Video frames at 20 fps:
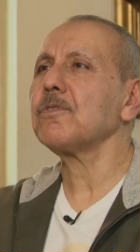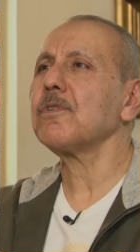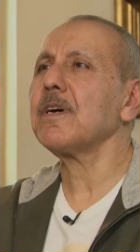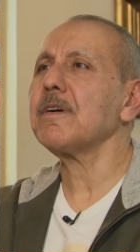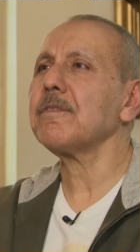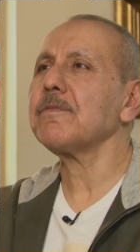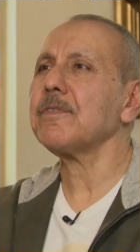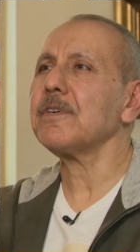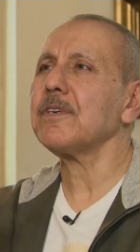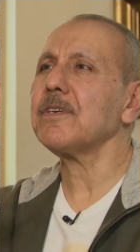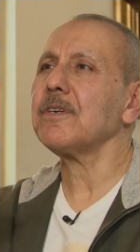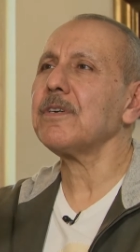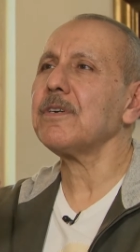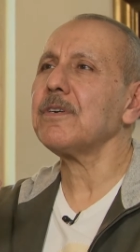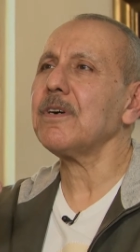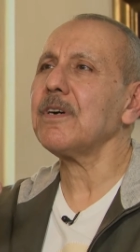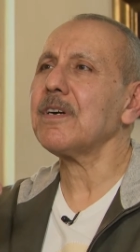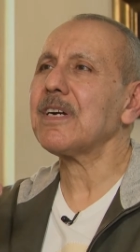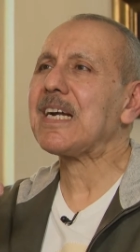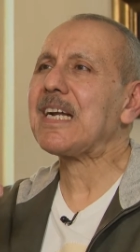to have
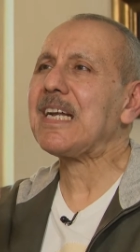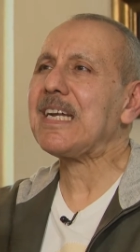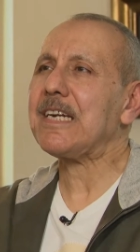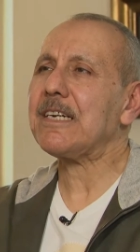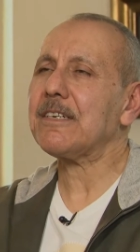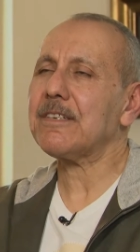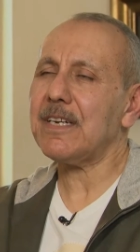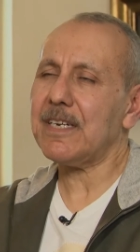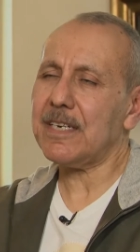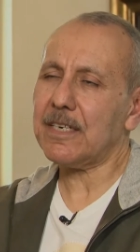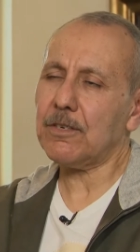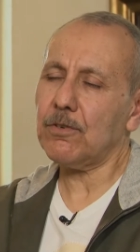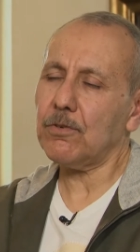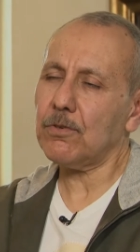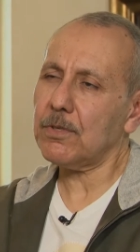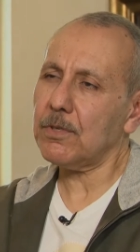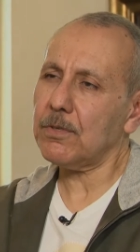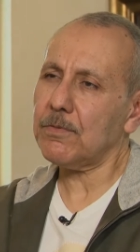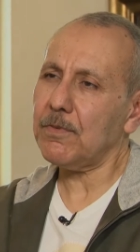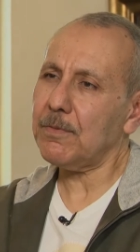a, a clear
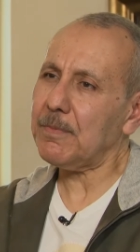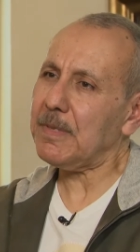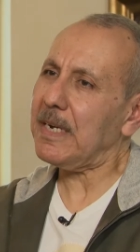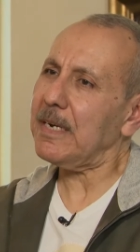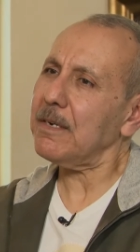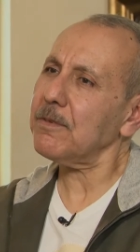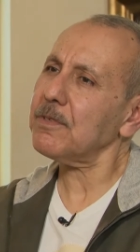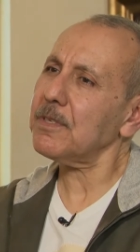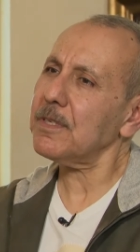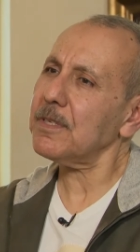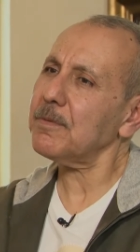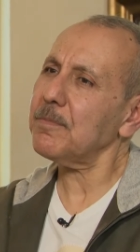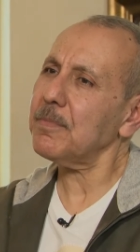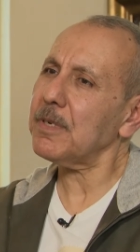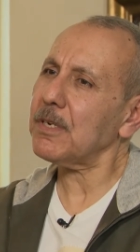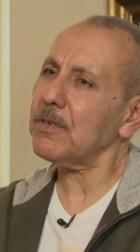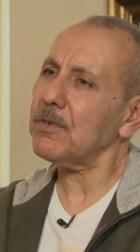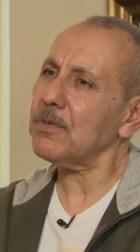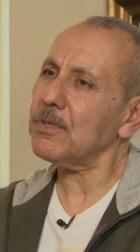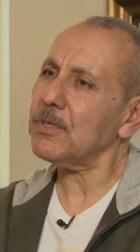diagnosis from the outset
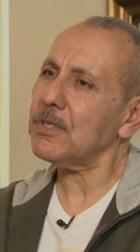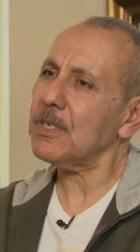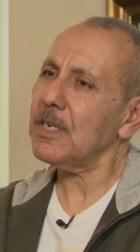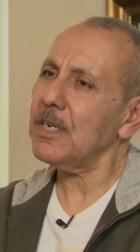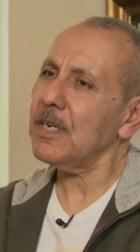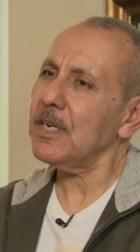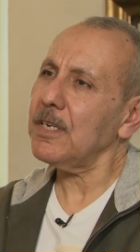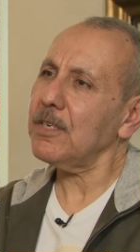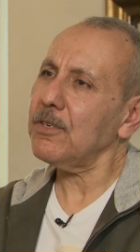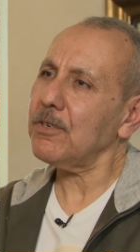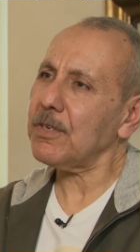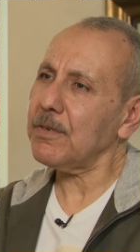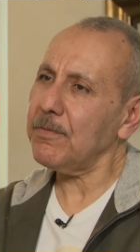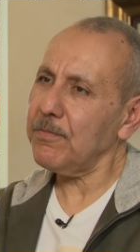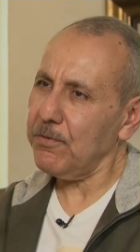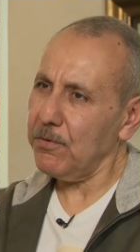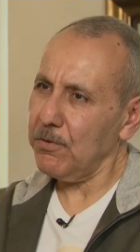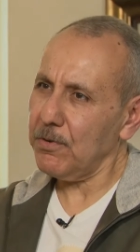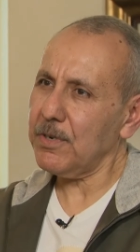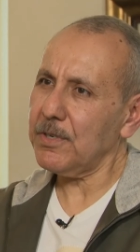because you can
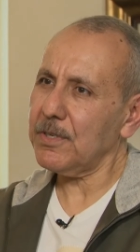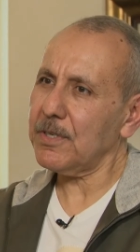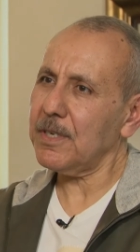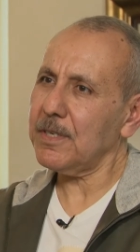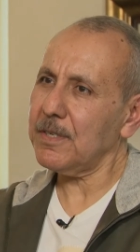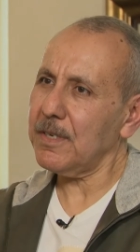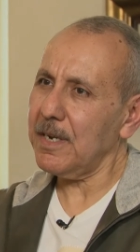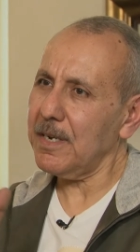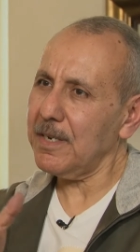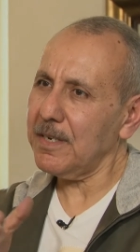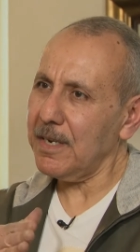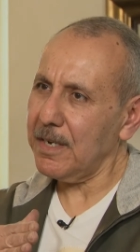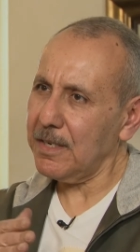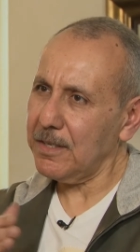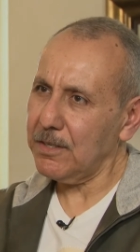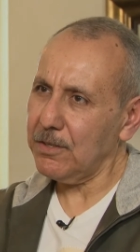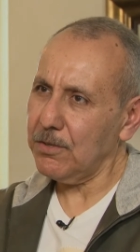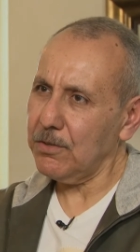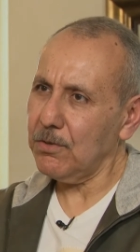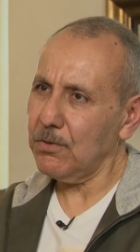focus and, and,
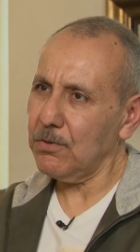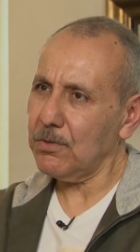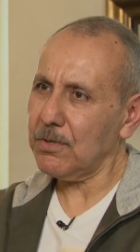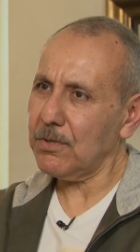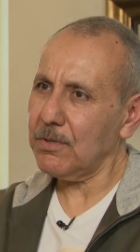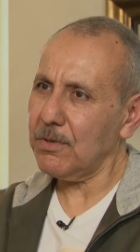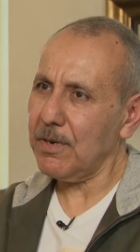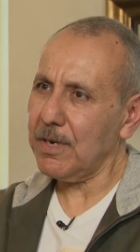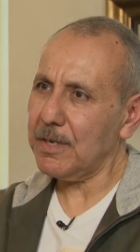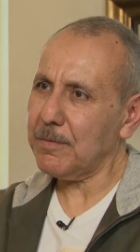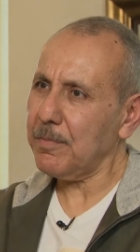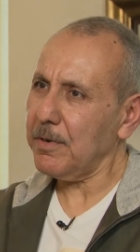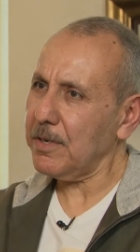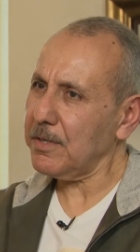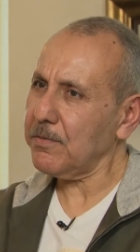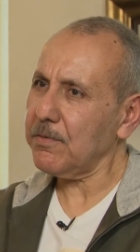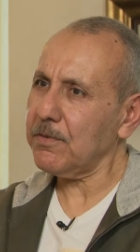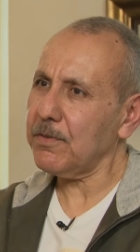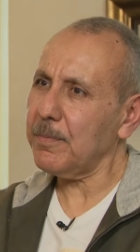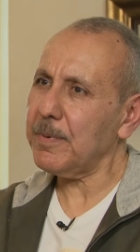and use the right path
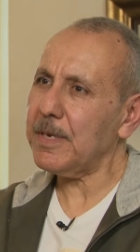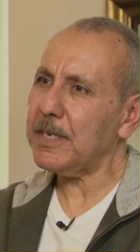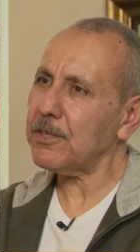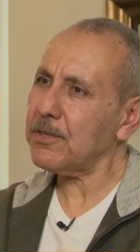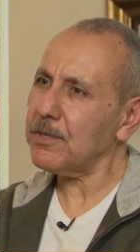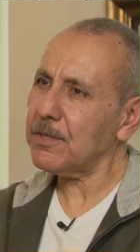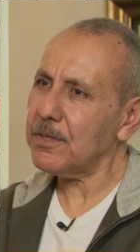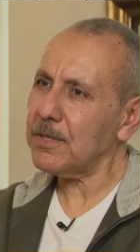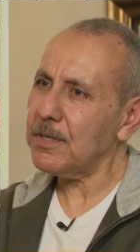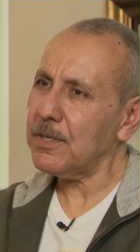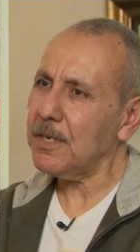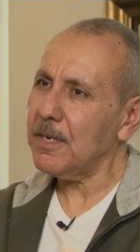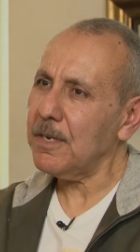for the patient.